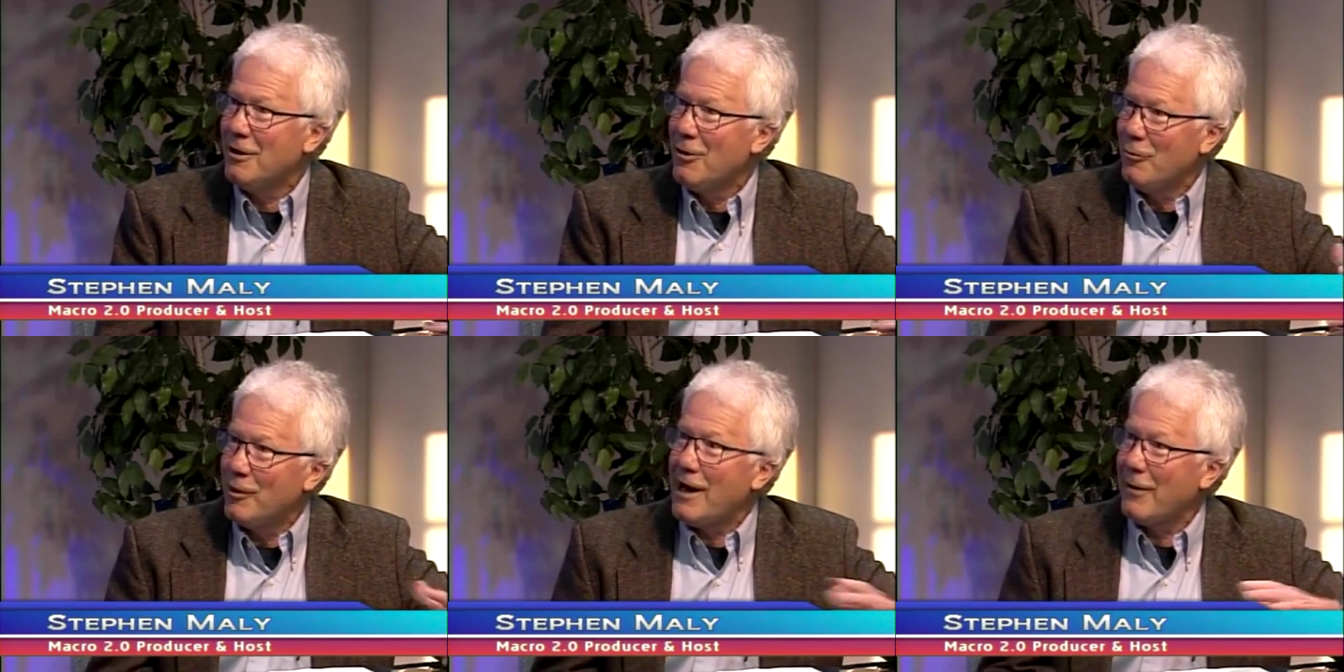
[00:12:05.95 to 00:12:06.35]

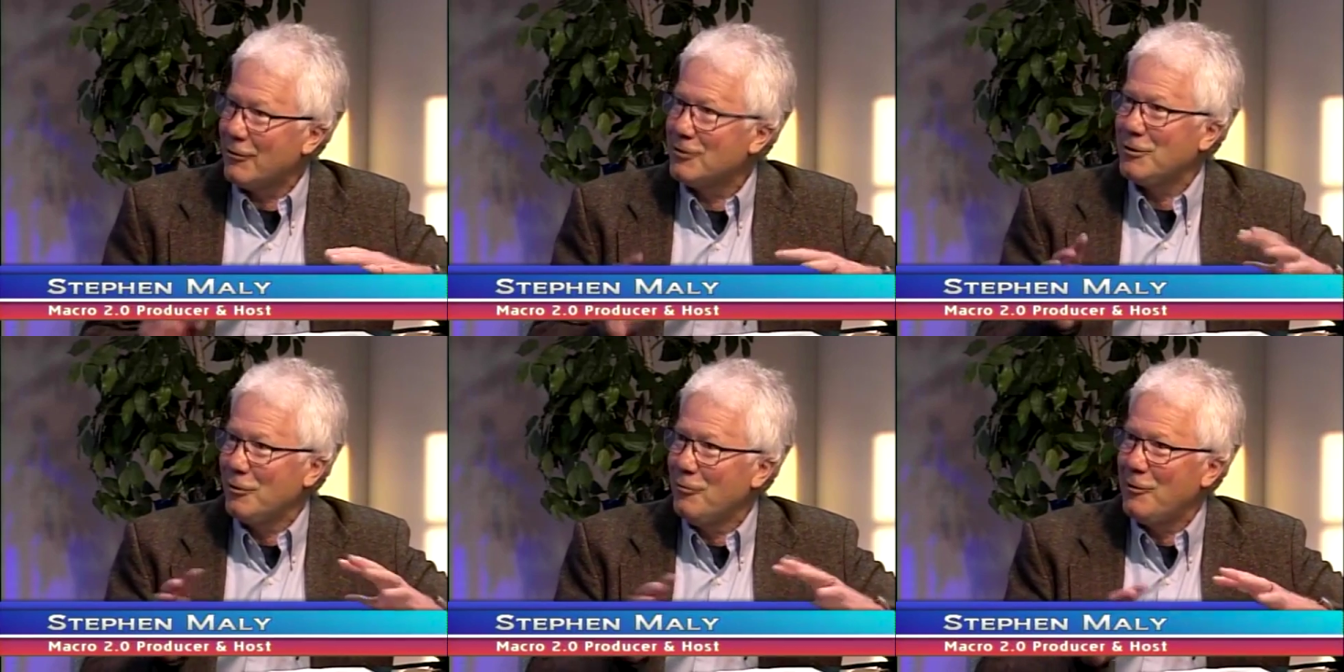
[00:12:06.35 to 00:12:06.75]
We have
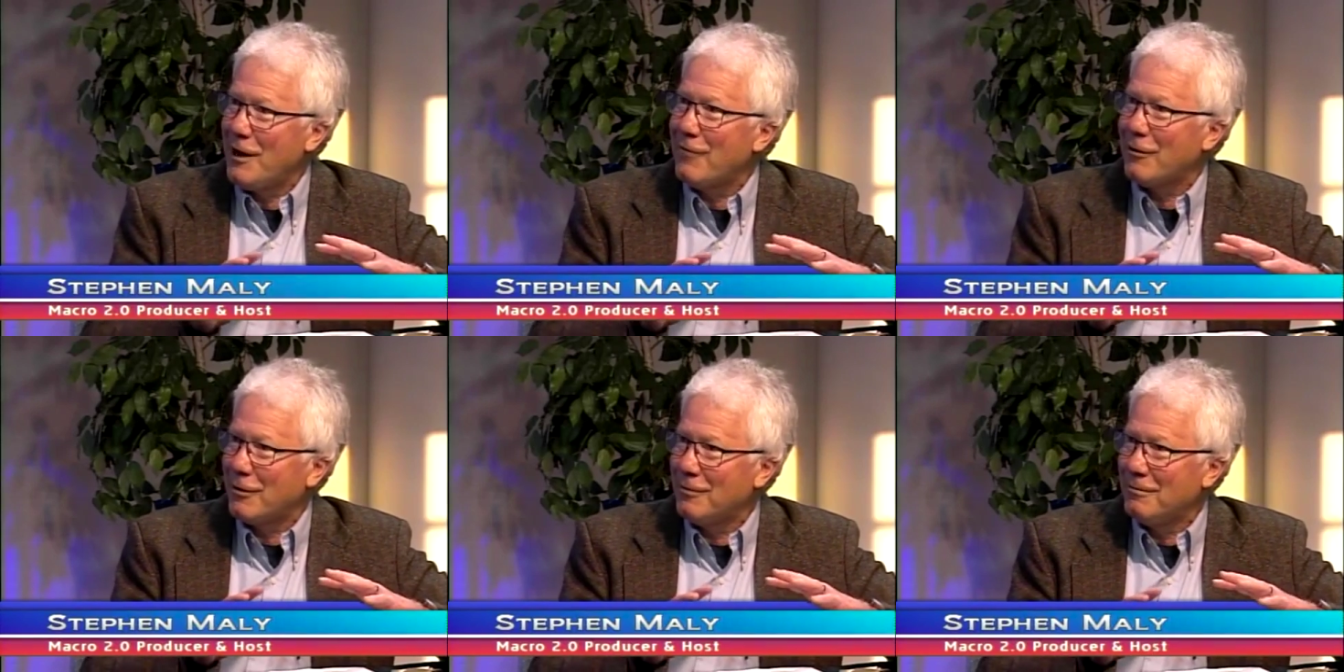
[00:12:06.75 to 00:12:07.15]

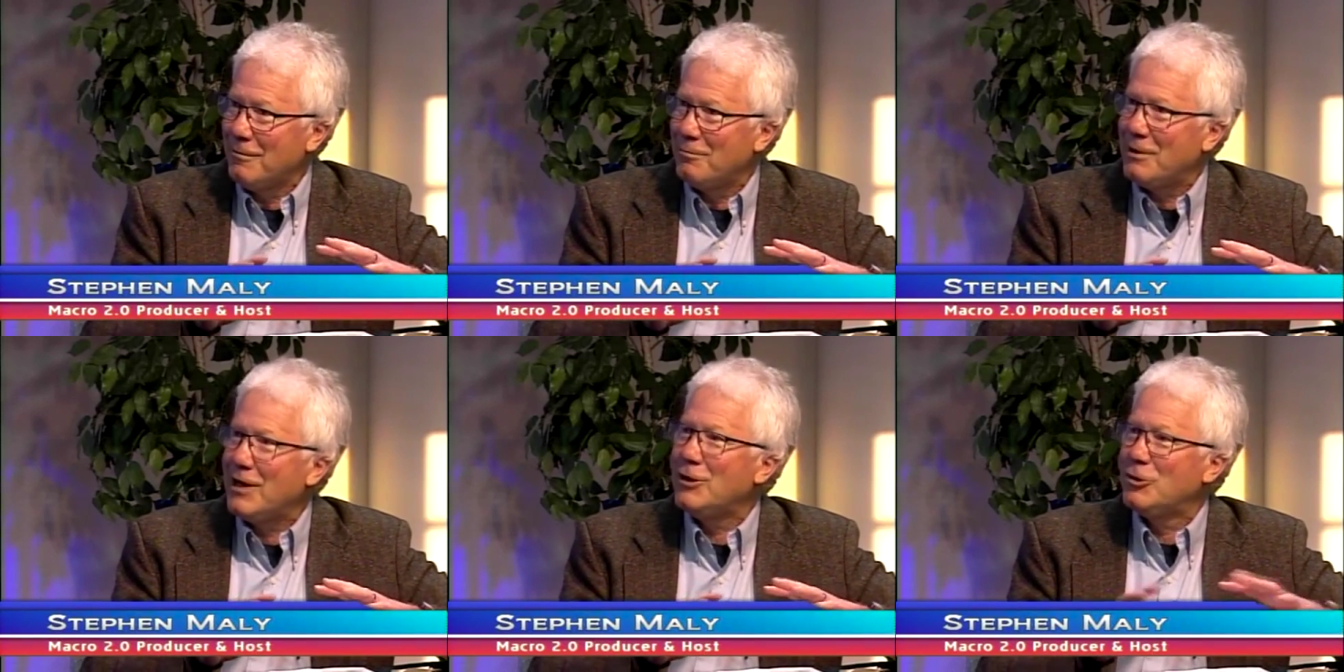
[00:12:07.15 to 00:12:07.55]
a
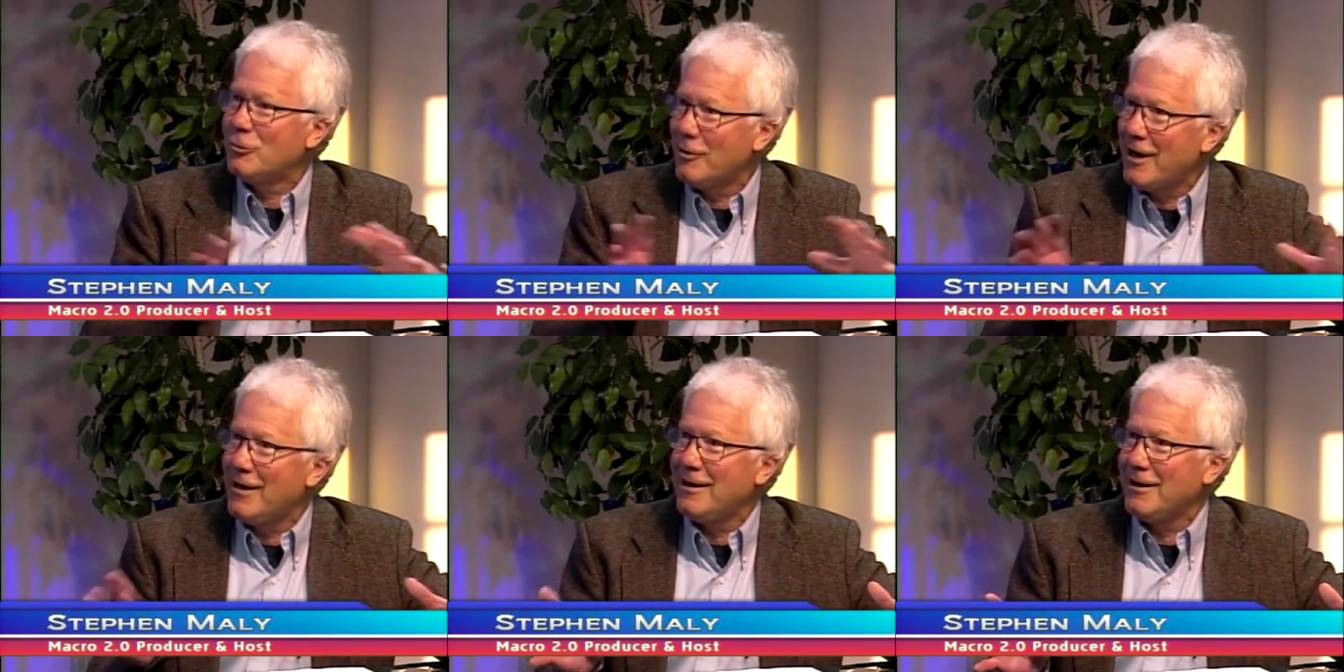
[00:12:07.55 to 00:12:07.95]
big
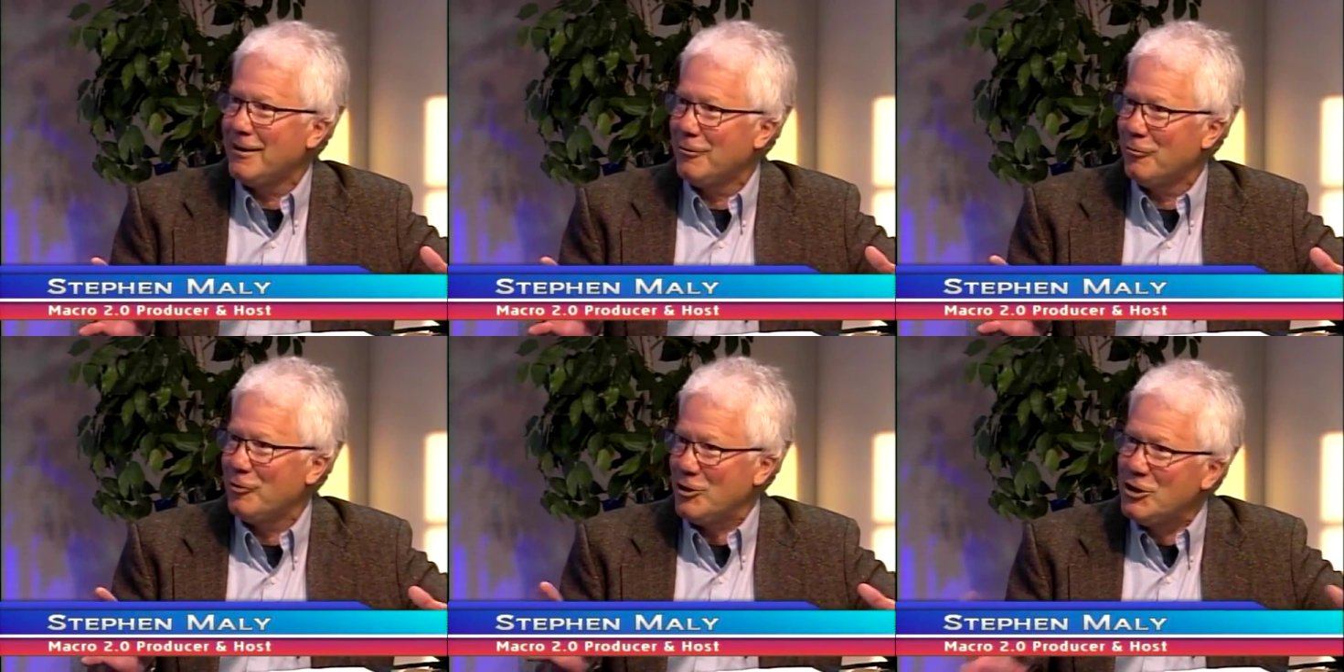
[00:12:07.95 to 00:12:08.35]

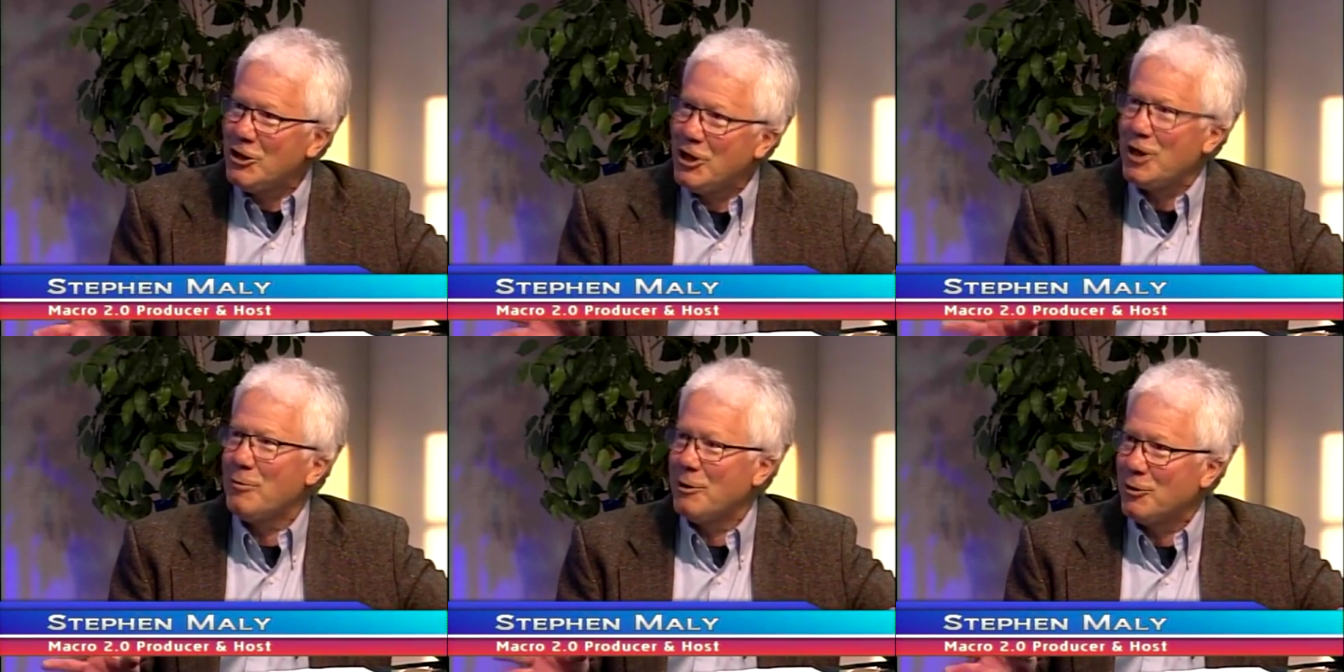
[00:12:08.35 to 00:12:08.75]
trading
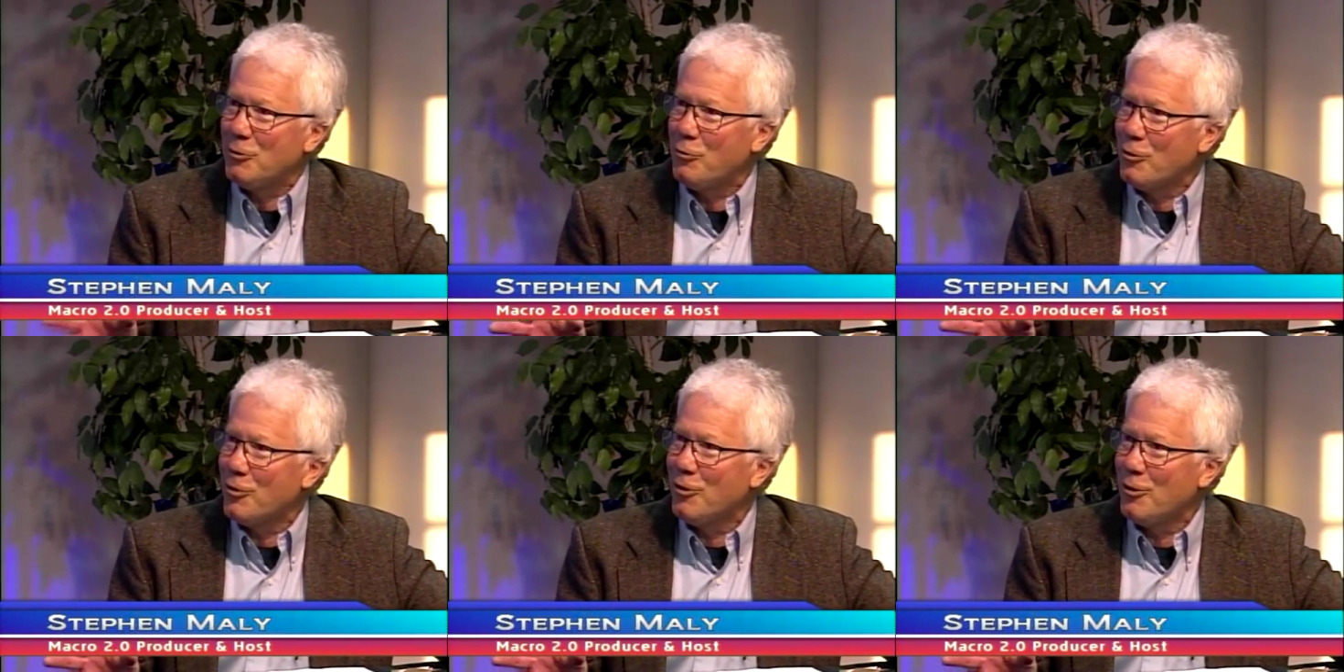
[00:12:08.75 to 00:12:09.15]
regime in the
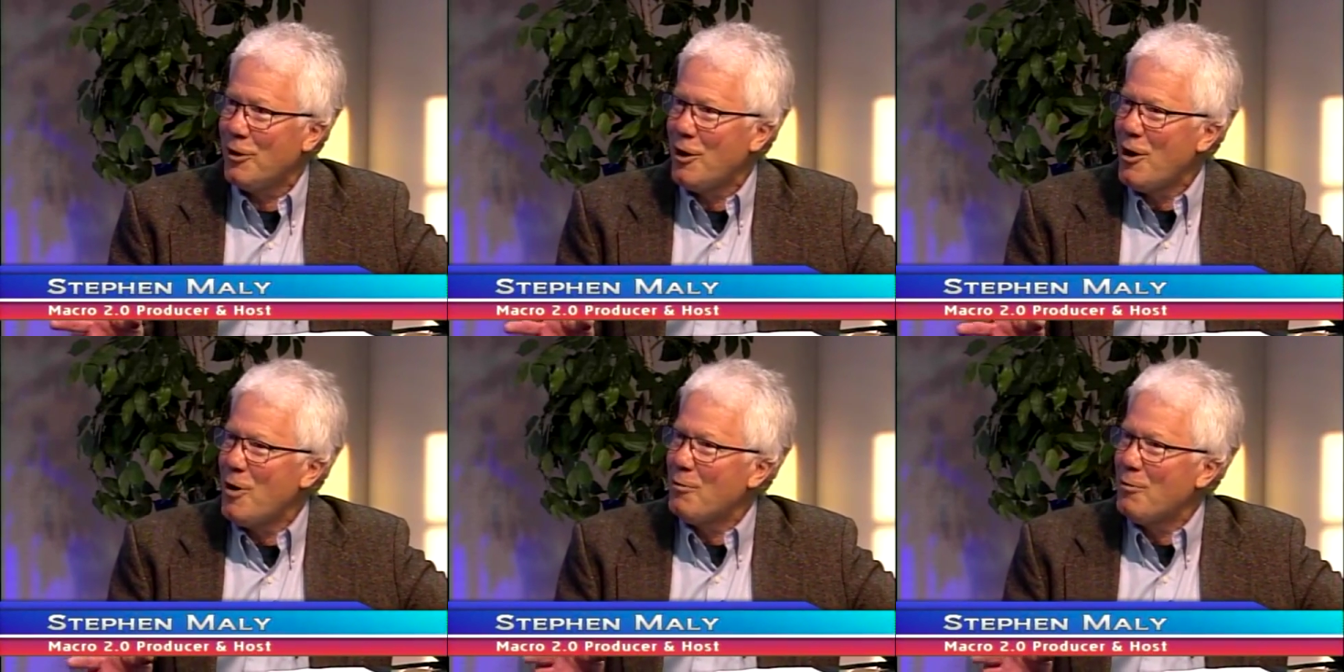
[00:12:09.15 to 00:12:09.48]
world,